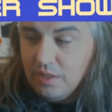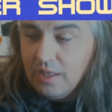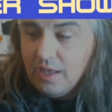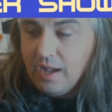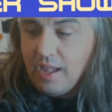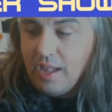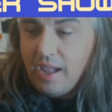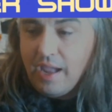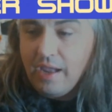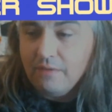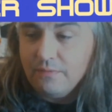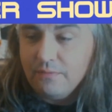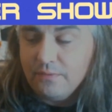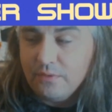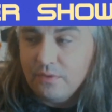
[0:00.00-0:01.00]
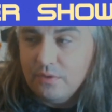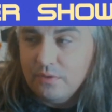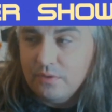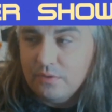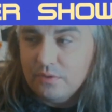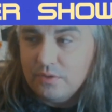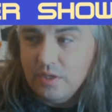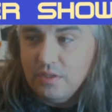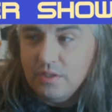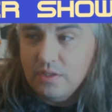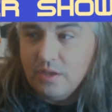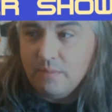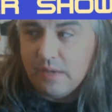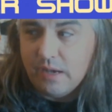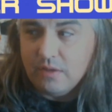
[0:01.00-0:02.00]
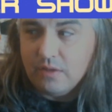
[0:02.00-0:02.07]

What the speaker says: I have seen them now.